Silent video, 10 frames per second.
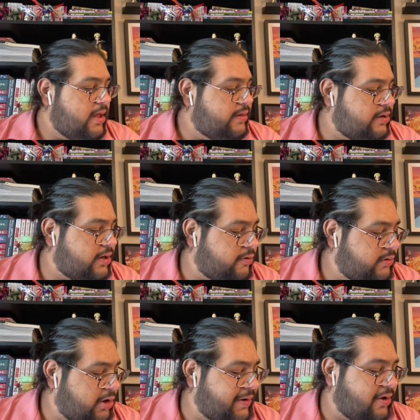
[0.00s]
there,
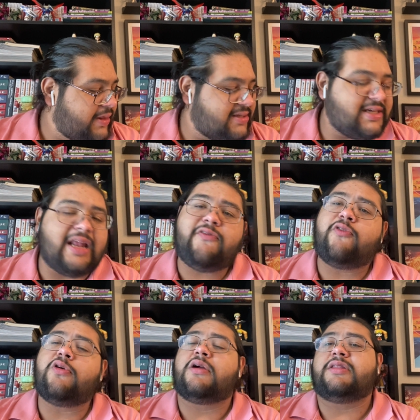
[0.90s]
there we go. That's it
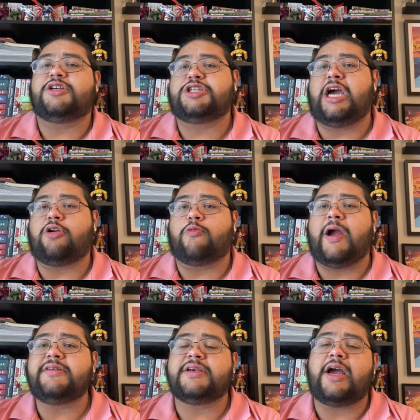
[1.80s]
for The Shadow
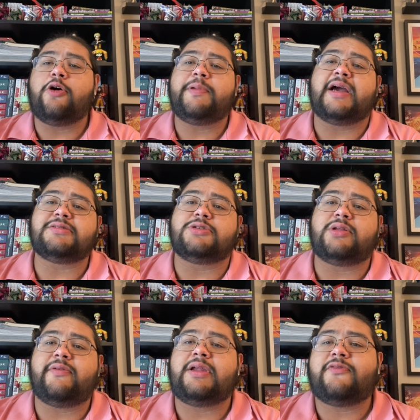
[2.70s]
Rising. I hope you guys enjoyed
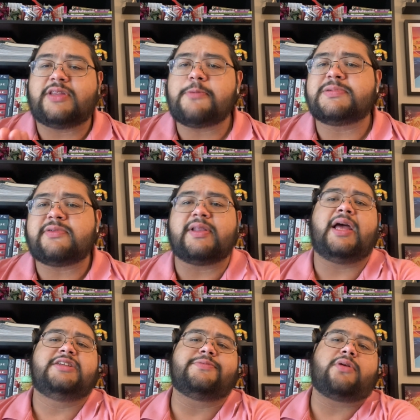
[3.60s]
the video. If you did, please do a
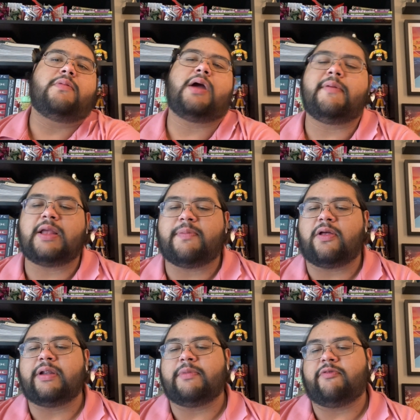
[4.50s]
like, subscribe, and comment down below.
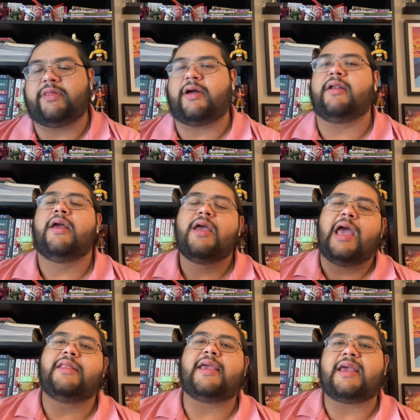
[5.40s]
Let me know what you thought.
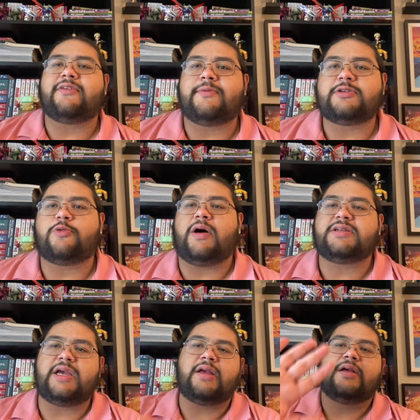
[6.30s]
And thank you guys very much for
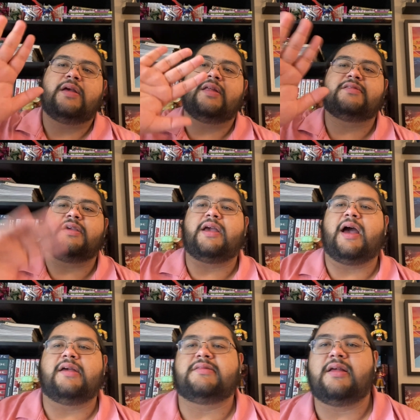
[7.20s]
watching, and see you
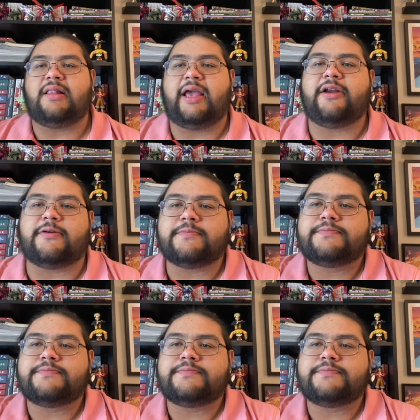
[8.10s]
guys later.